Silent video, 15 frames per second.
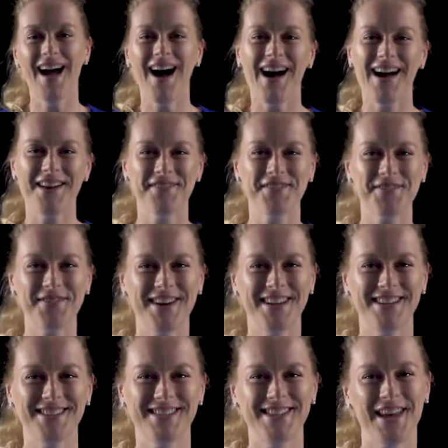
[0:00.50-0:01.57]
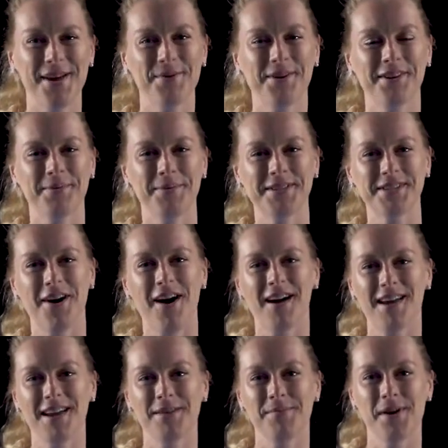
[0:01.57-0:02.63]
Hi everyone, today we're going to be
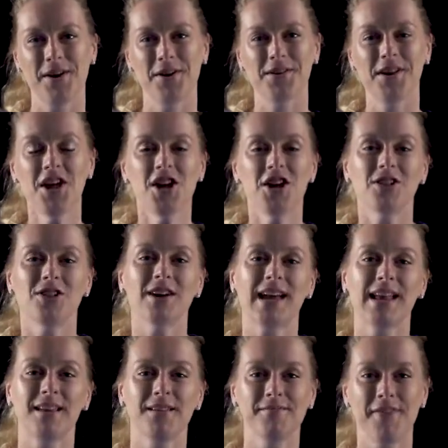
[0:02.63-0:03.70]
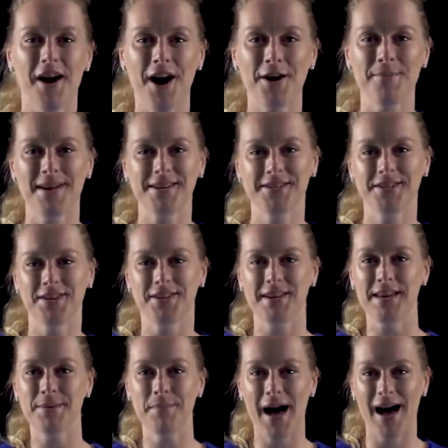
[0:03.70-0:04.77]
talking about looking at environmental
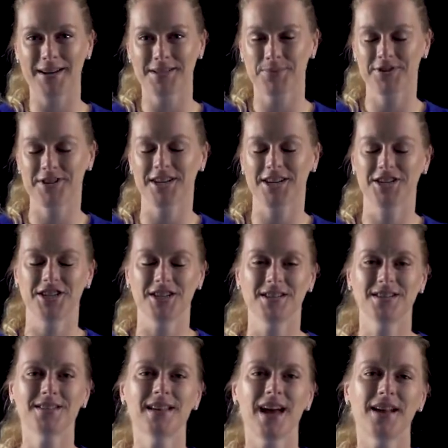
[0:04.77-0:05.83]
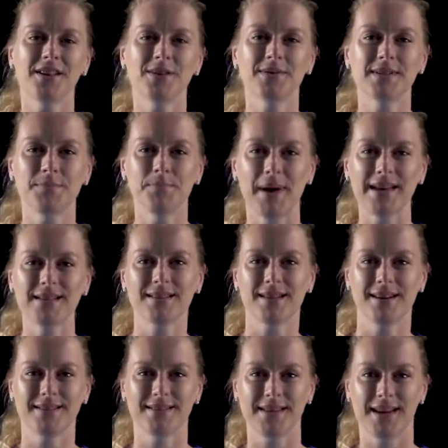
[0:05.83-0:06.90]
impact predictions and using
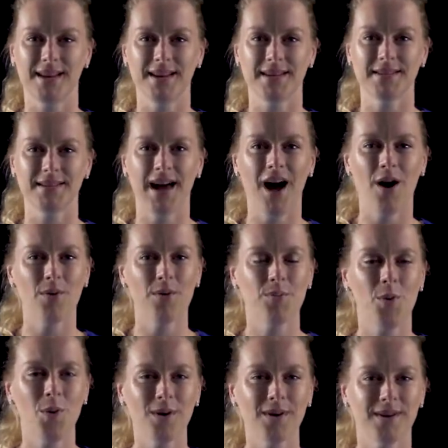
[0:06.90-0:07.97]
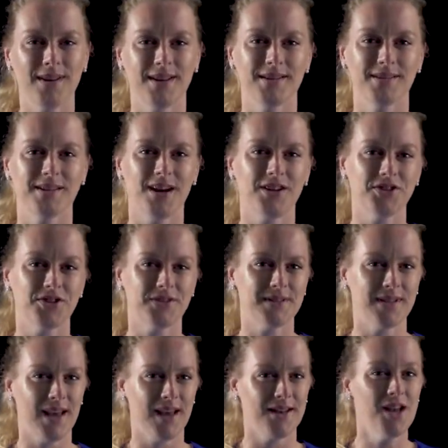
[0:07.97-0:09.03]
baseline studies and how important it is to
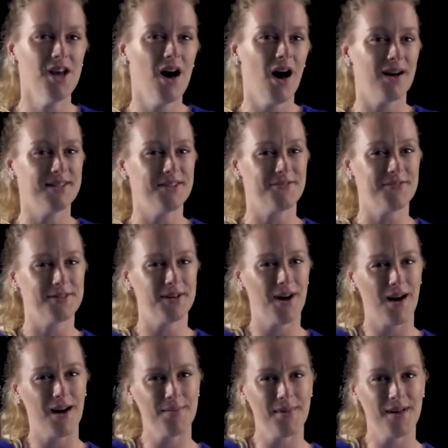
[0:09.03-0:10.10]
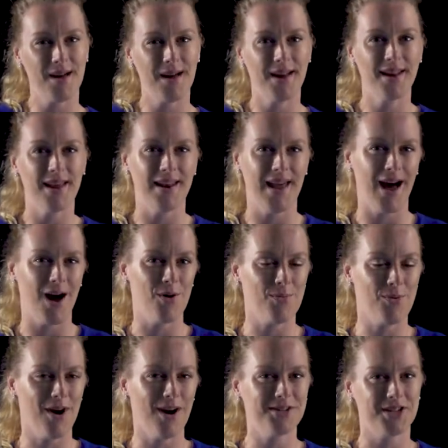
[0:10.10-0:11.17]
understand a different timeline and how a
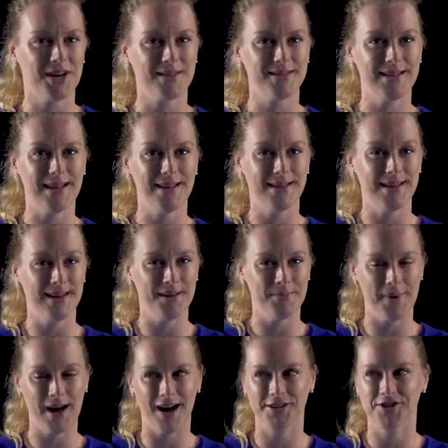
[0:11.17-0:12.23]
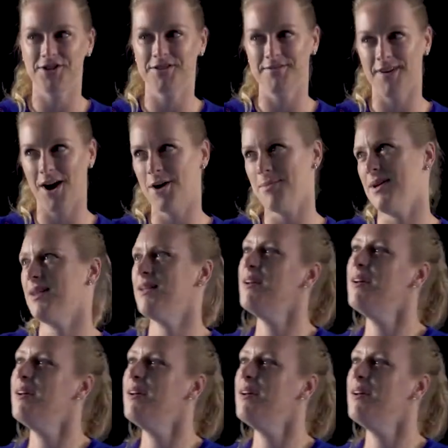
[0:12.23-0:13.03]
project's likely impact your environment.